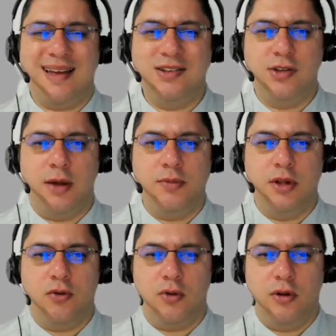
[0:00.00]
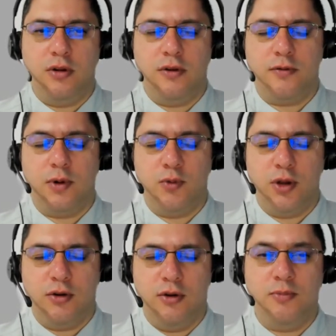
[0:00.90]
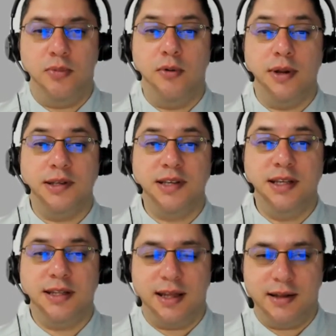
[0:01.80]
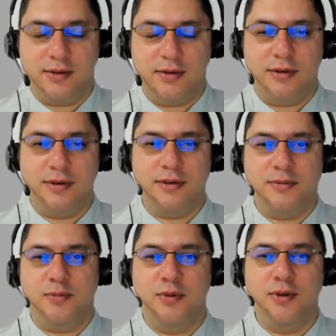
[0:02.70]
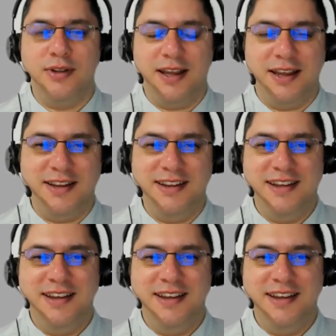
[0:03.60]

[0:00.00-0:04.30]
adopt the role of what we call pobrecita or poor lady,